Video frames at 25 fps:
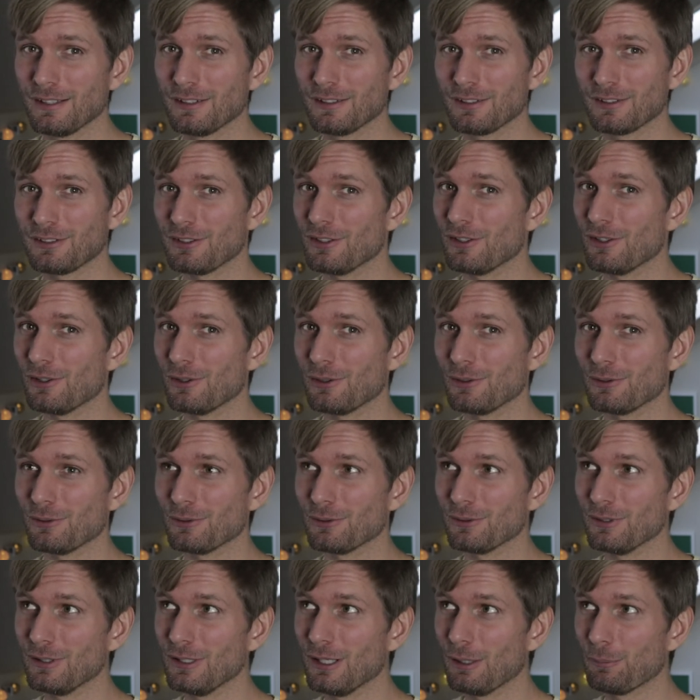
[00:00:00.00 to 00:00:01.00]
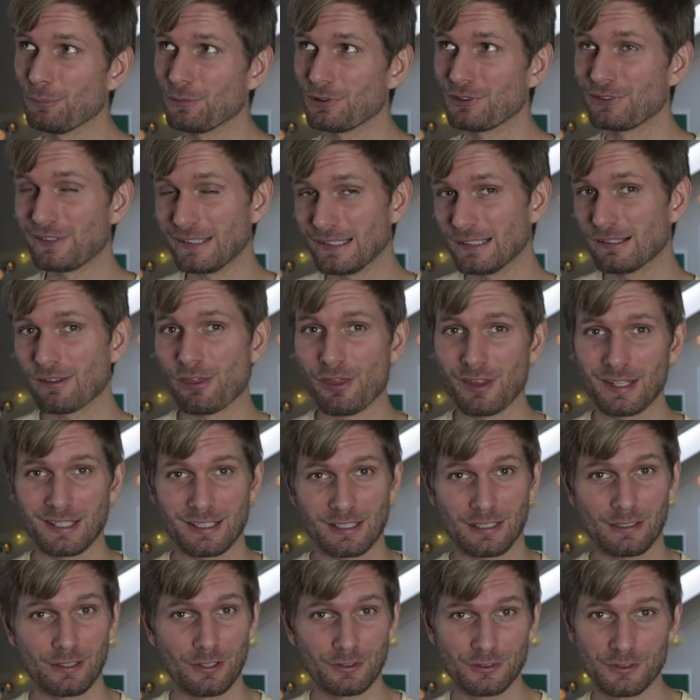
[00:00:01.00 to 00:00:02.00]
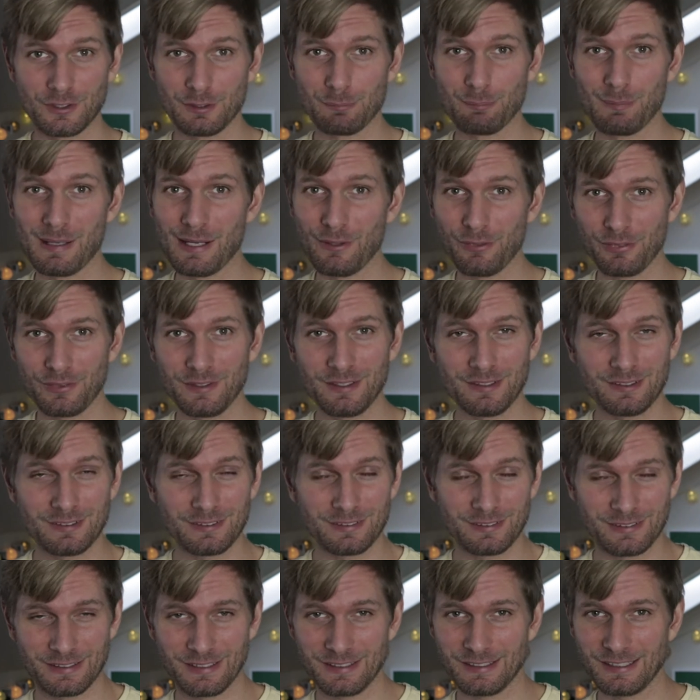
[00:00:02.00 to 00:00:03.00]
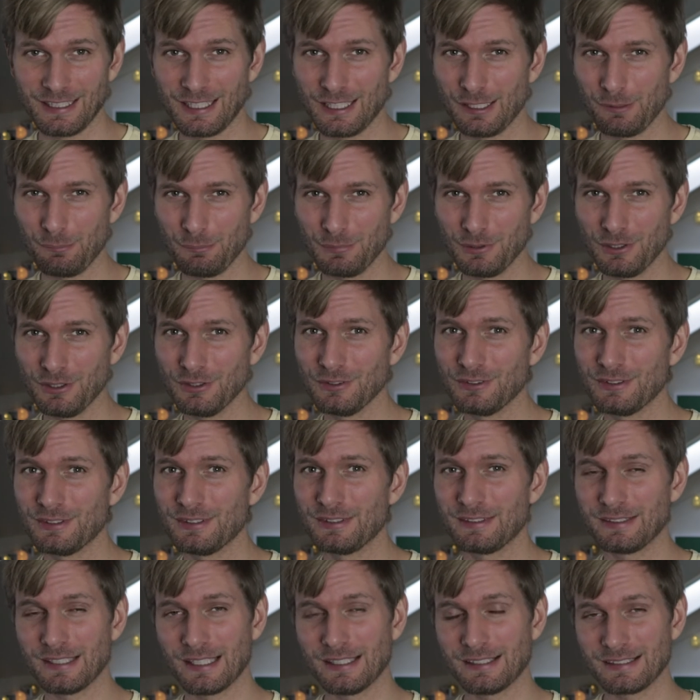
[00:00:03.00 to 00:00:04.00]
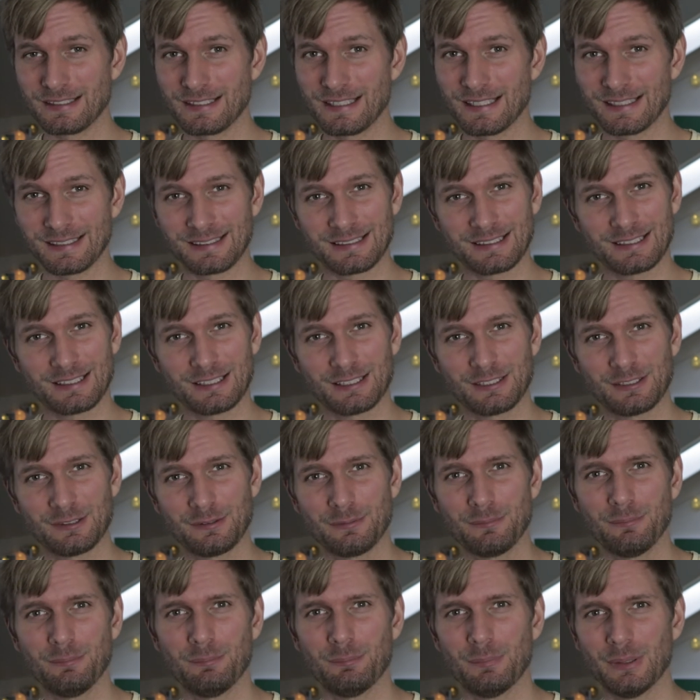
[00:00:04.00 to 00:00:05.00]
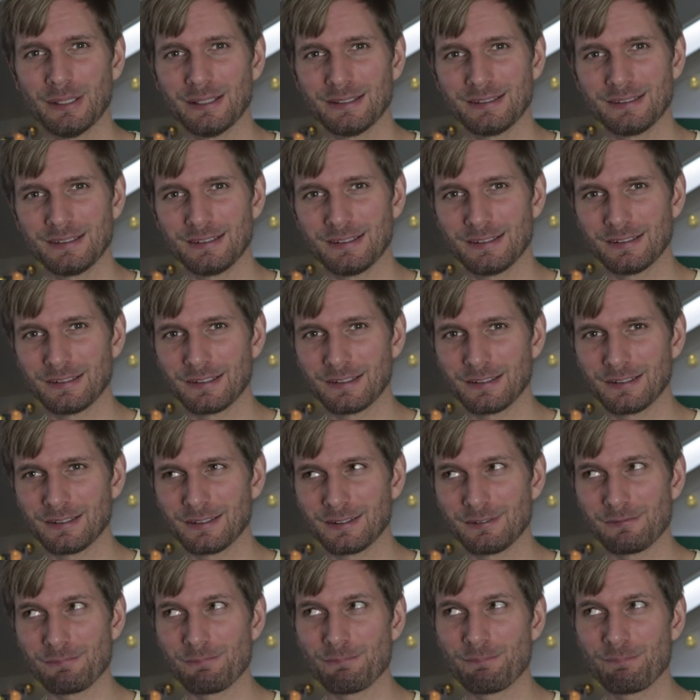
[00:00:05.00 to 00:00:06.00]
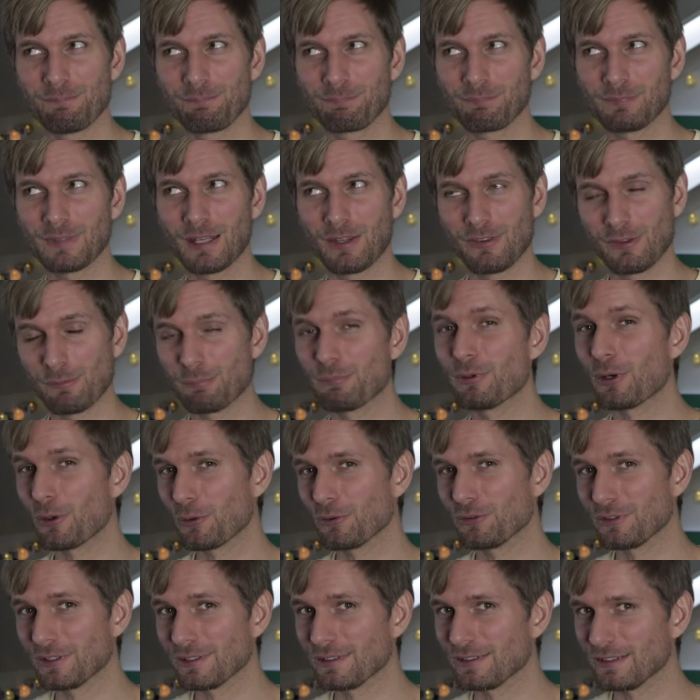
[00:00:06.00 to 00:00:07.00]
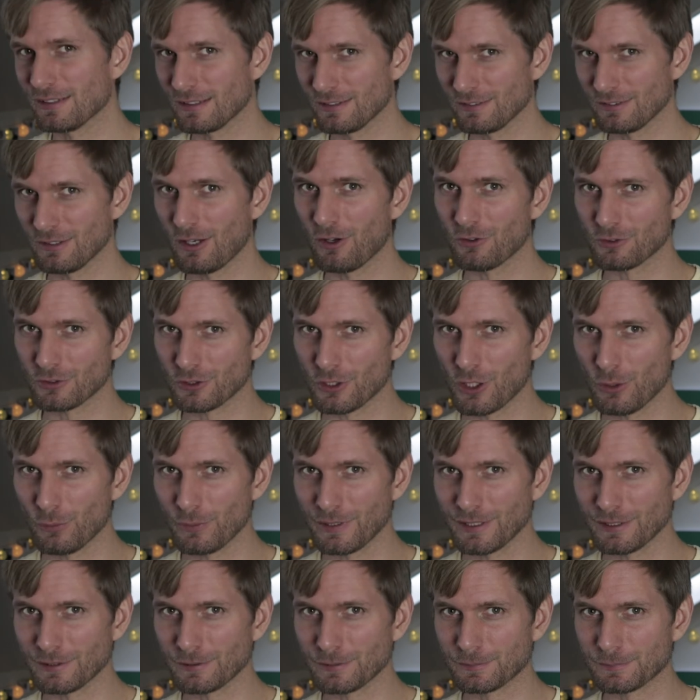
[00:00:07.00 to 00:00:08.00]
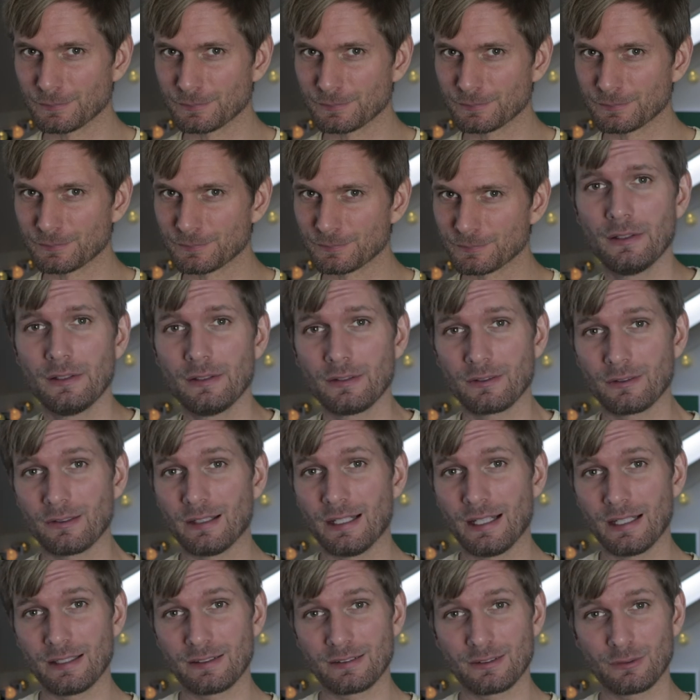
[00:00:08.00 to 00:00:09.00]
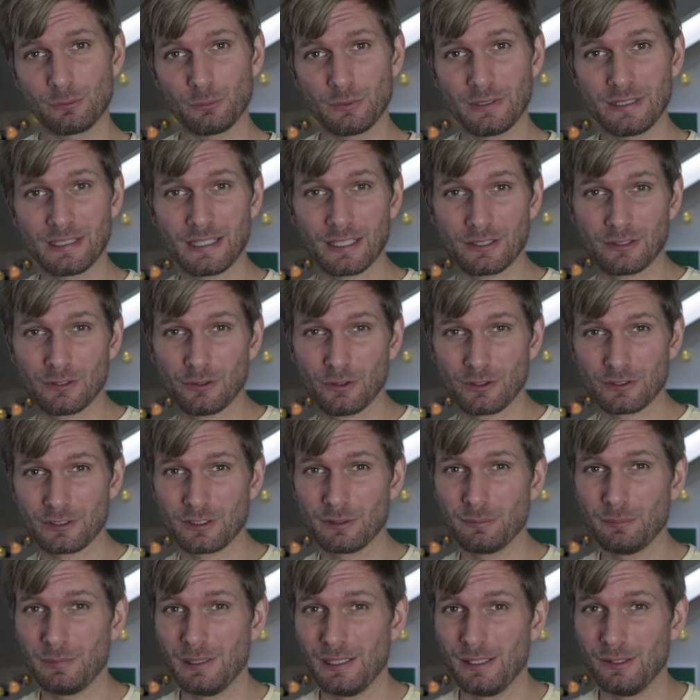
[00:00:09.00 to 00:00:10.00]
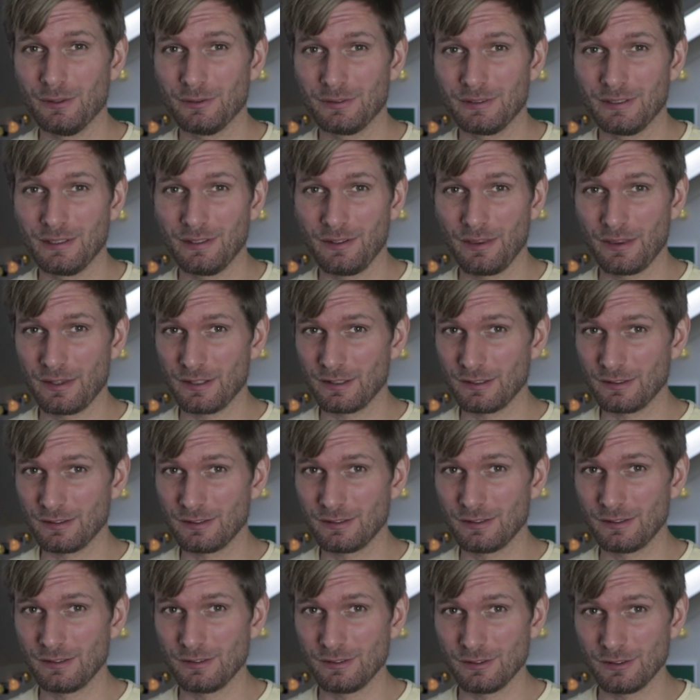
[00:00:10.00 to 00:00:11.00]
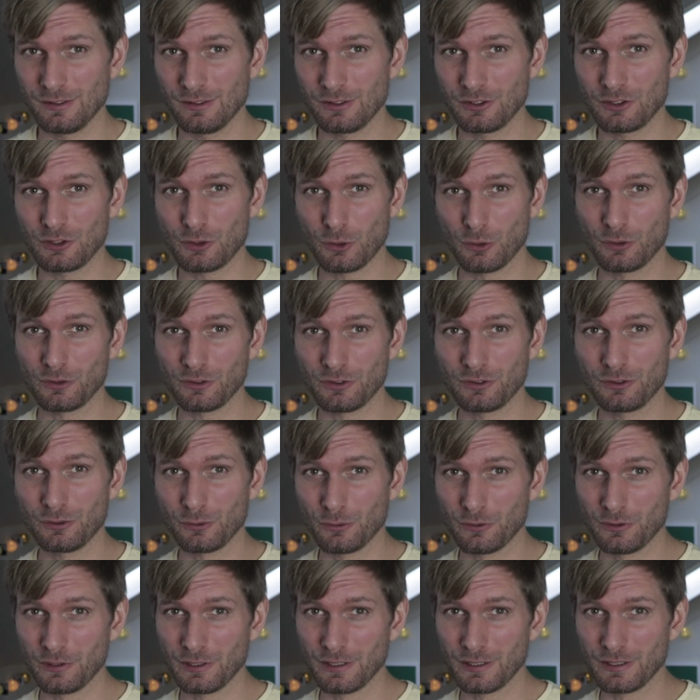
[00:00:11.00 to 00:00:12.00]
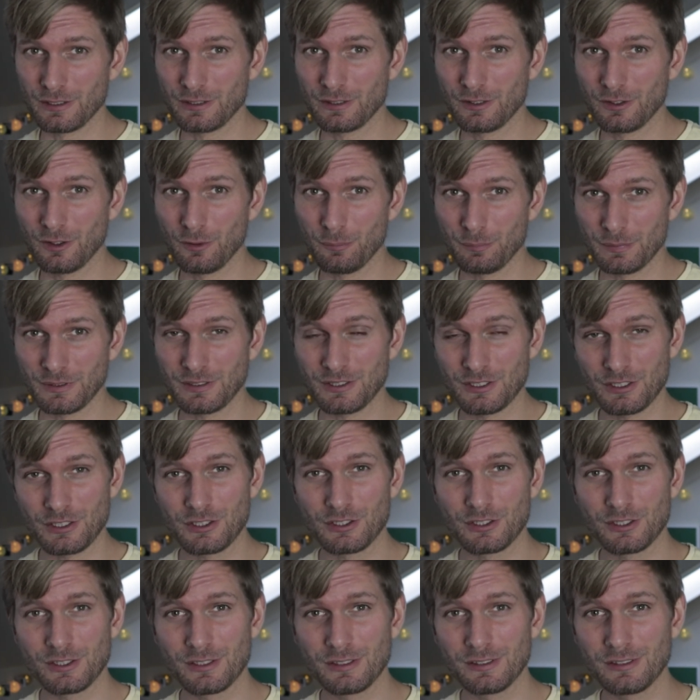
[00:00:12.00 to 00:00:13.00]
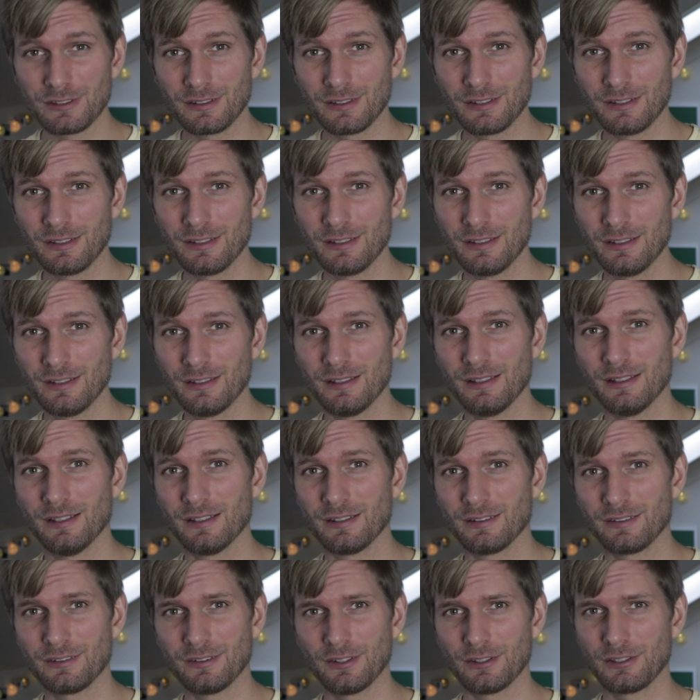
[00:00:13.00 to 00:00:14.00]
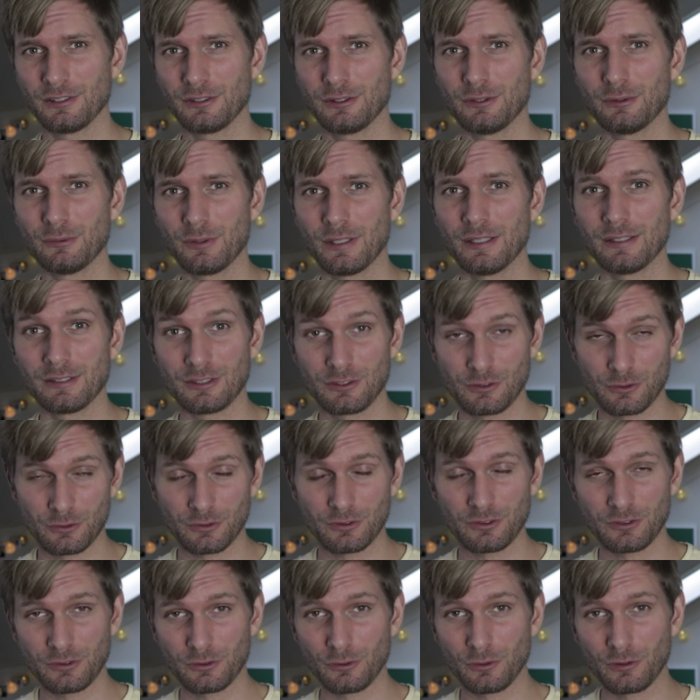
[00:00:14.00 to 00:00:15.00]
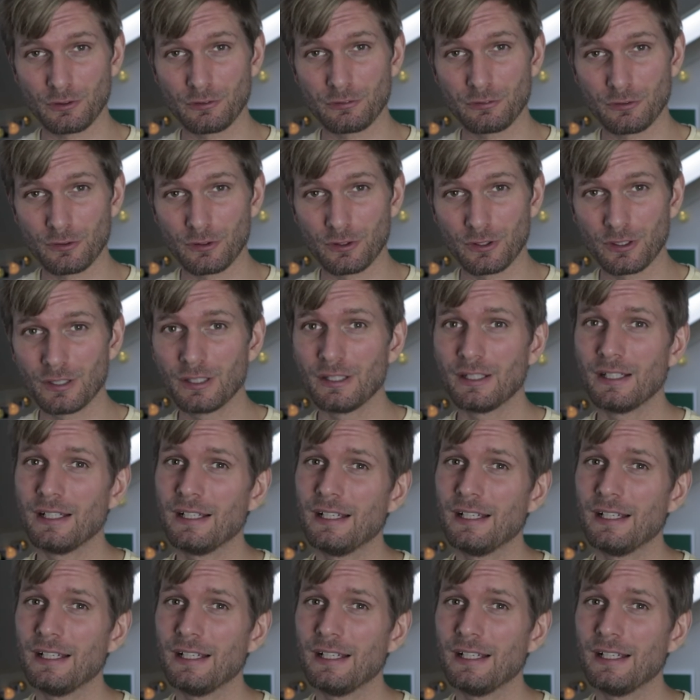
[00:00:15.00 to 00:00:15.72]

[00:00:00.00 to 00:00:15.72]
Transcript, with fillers: So I'm still thinking a lot about this and I'm not done yet, but uh, the process is ongoing. So last week I talked about this uh, short story competition I started to write a short story for,